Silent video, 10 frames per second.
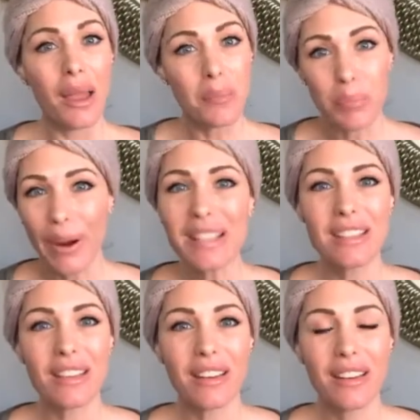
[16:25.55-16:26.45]

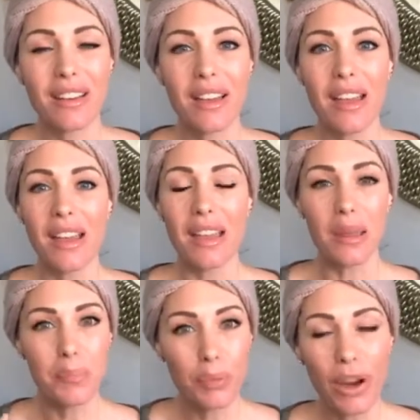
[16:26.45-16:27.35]
Embrace it.
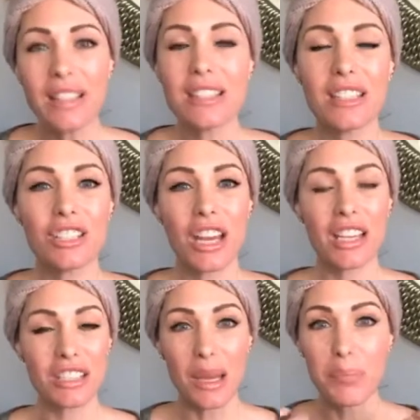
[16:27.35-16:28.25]
Embrace the
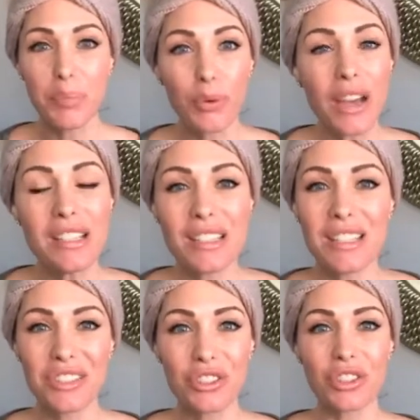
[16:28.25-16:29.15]
change, embrace
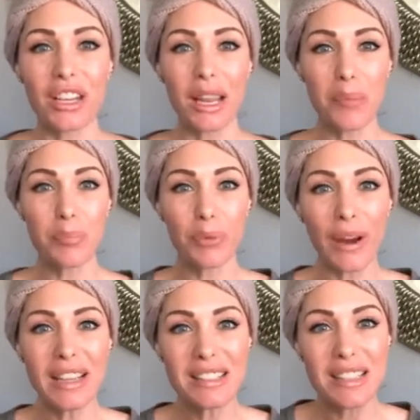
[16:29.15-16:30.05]
this journey,
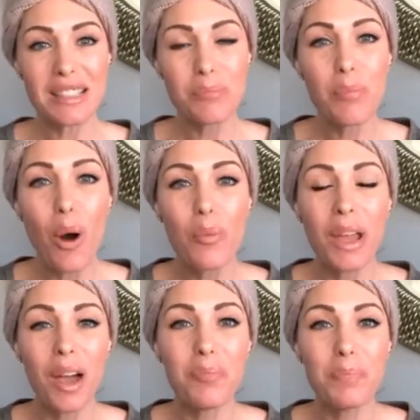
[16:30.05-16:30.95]
embrace this
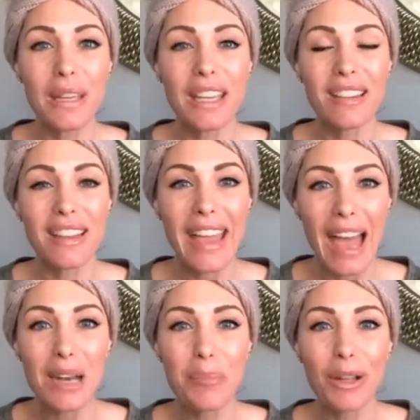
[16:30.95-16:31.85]
moment of being the
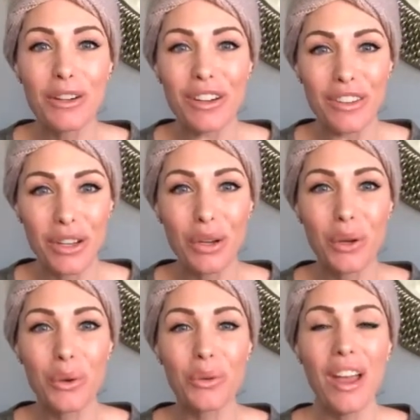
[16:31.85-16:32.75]
caterpillar in the
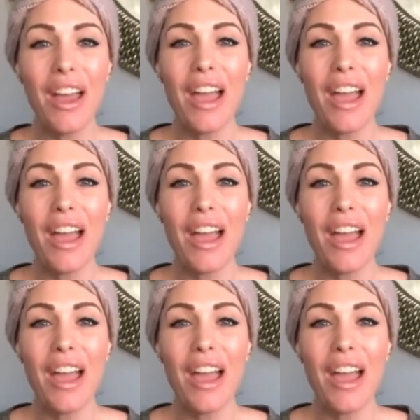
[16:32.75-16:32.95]
cocoon,